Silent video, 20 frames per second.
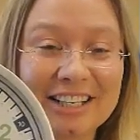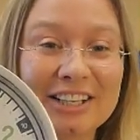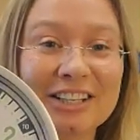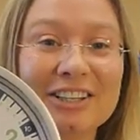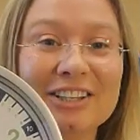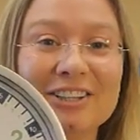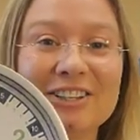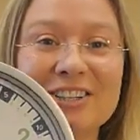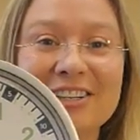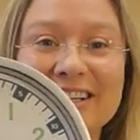
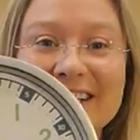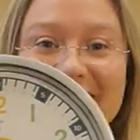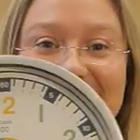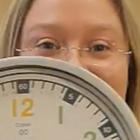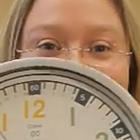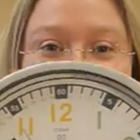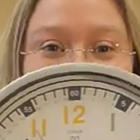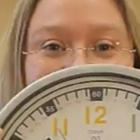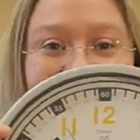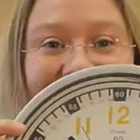Look
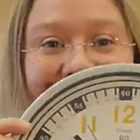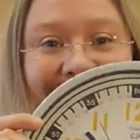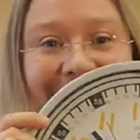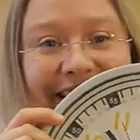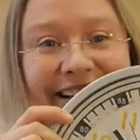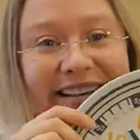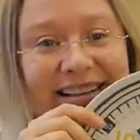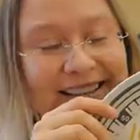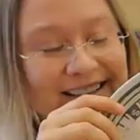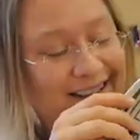at the
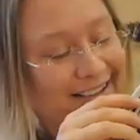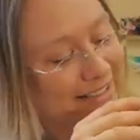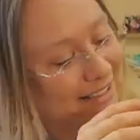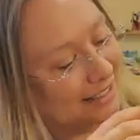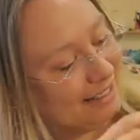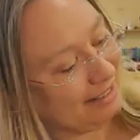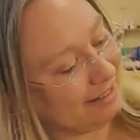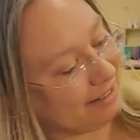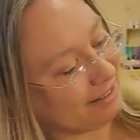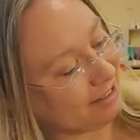
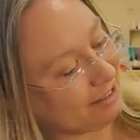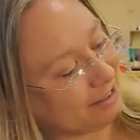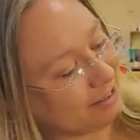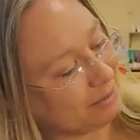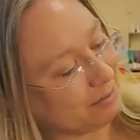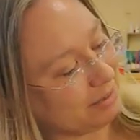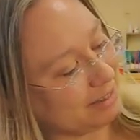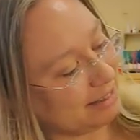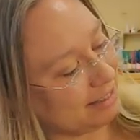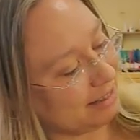
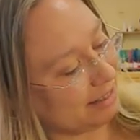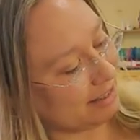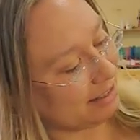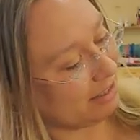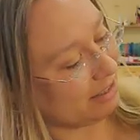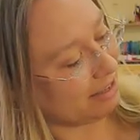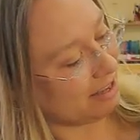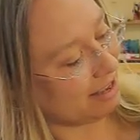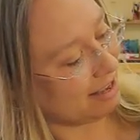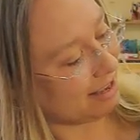arms of the
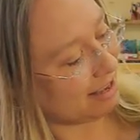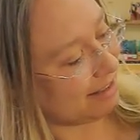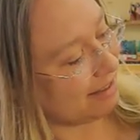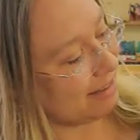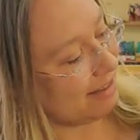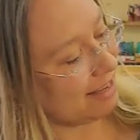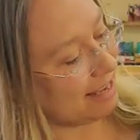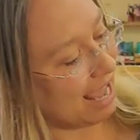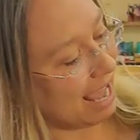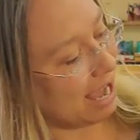clock,
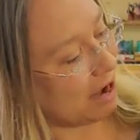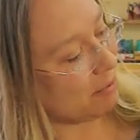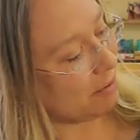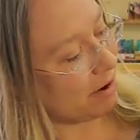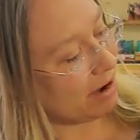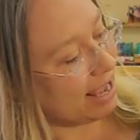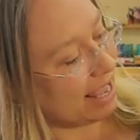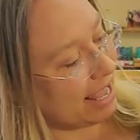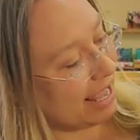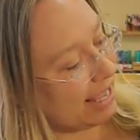the hour
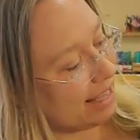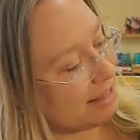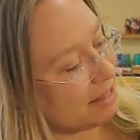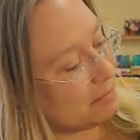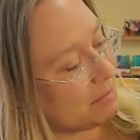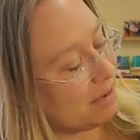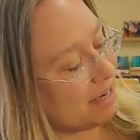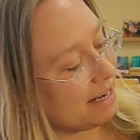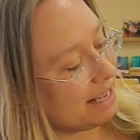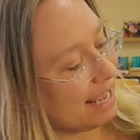hand, the
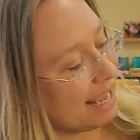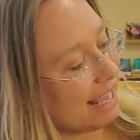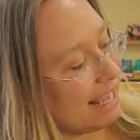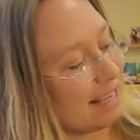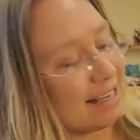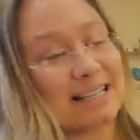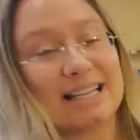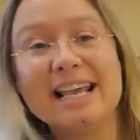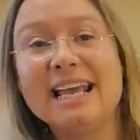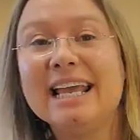minute
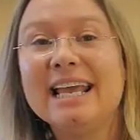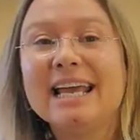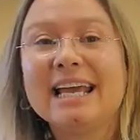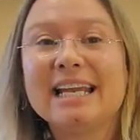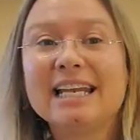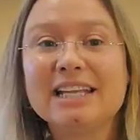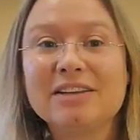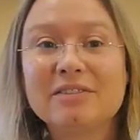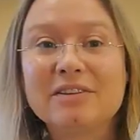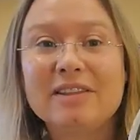hand,
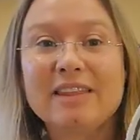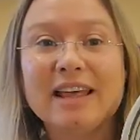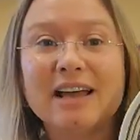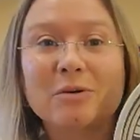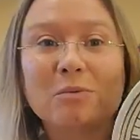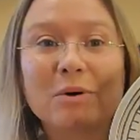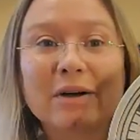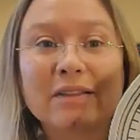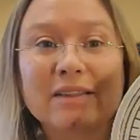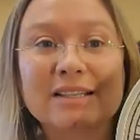and even that
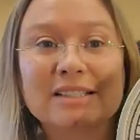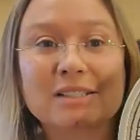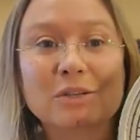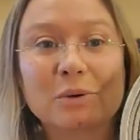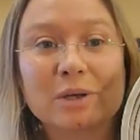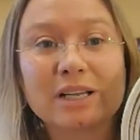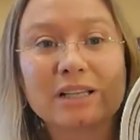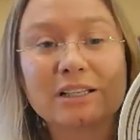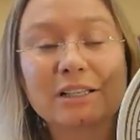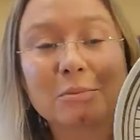one that's
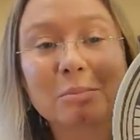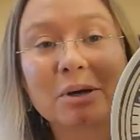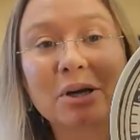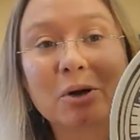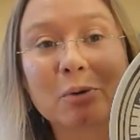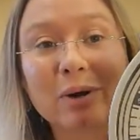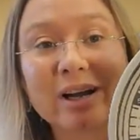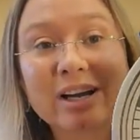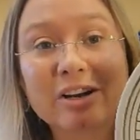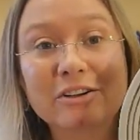going a little bit
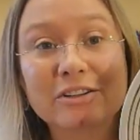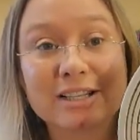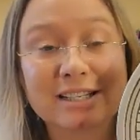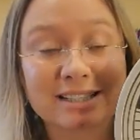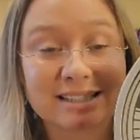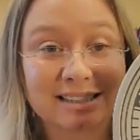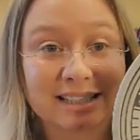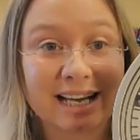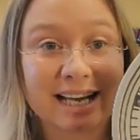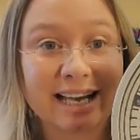quicker, the
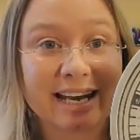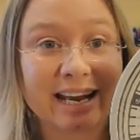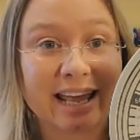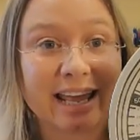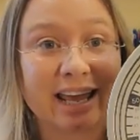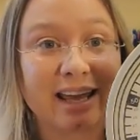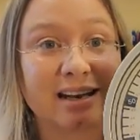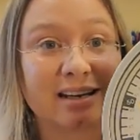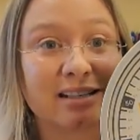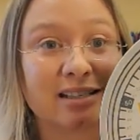second
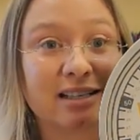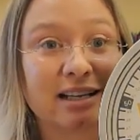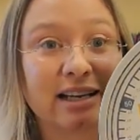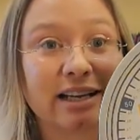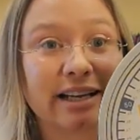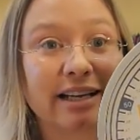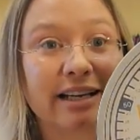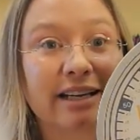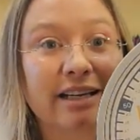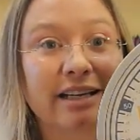hand.
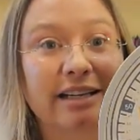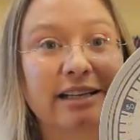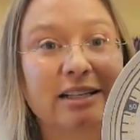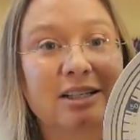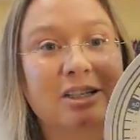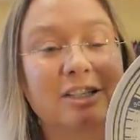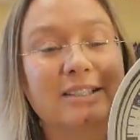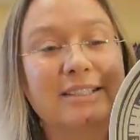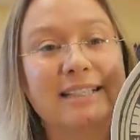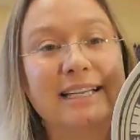
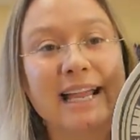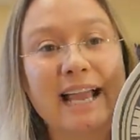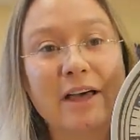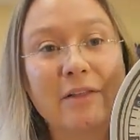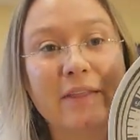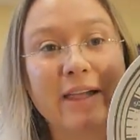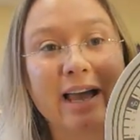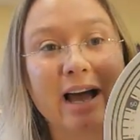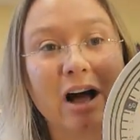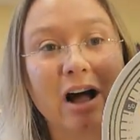Do you see how
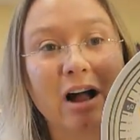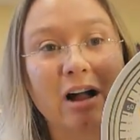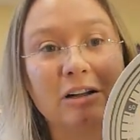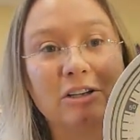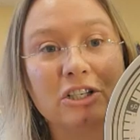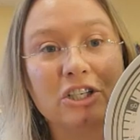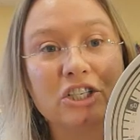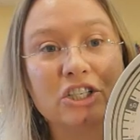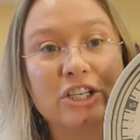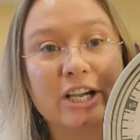they all
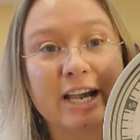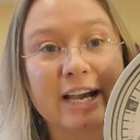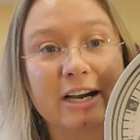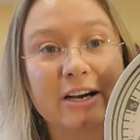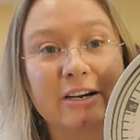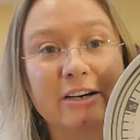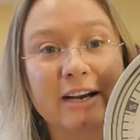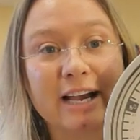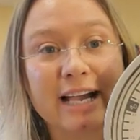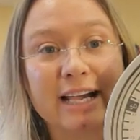
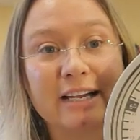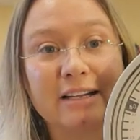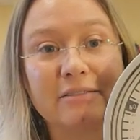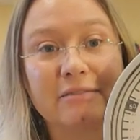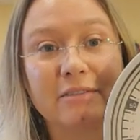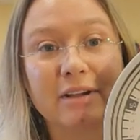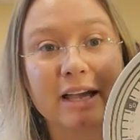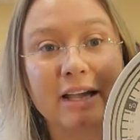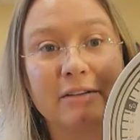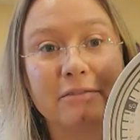share a
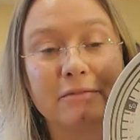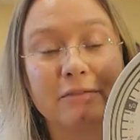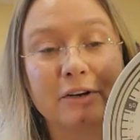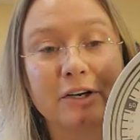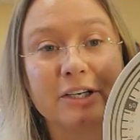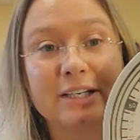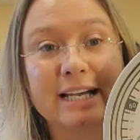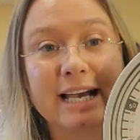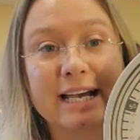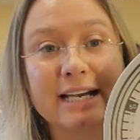
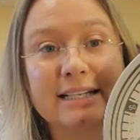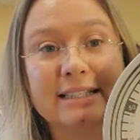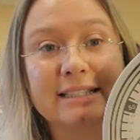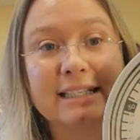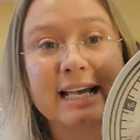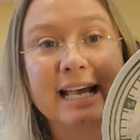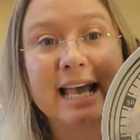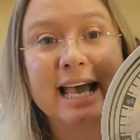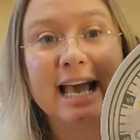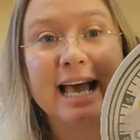vertex?
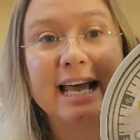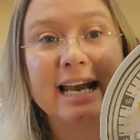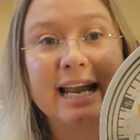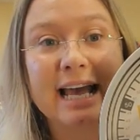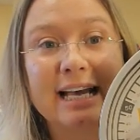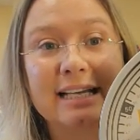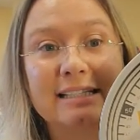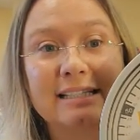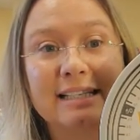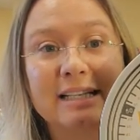And
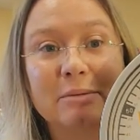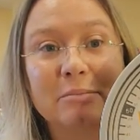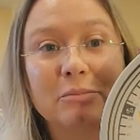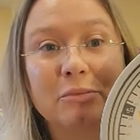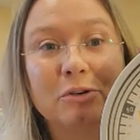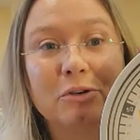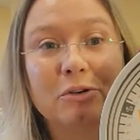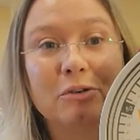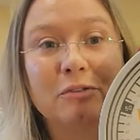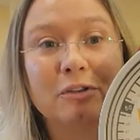as they
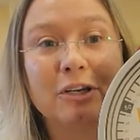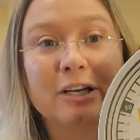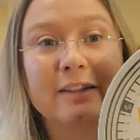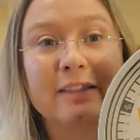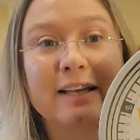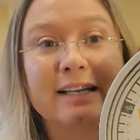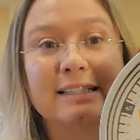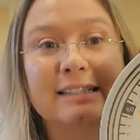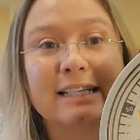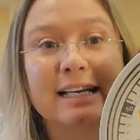move, look at
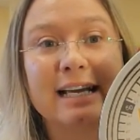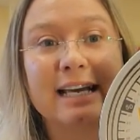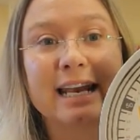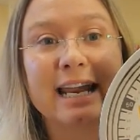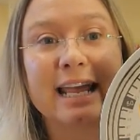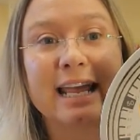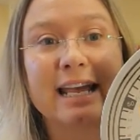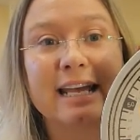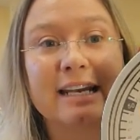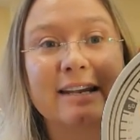that second
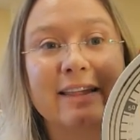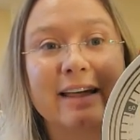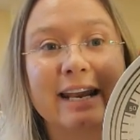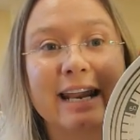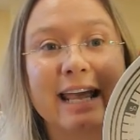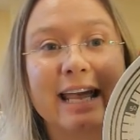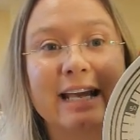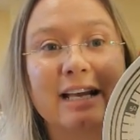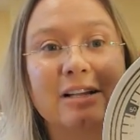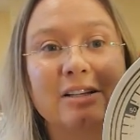hand, that
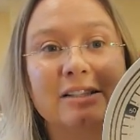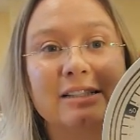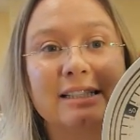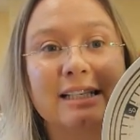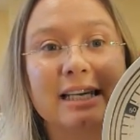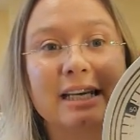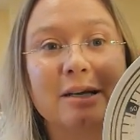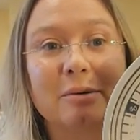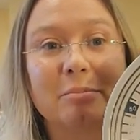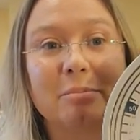angle is
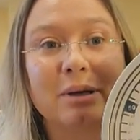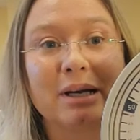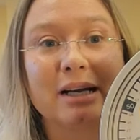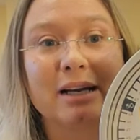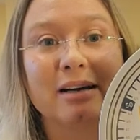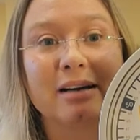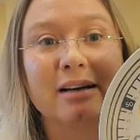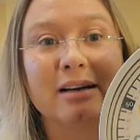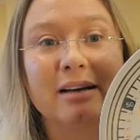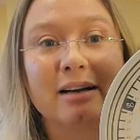getting bigger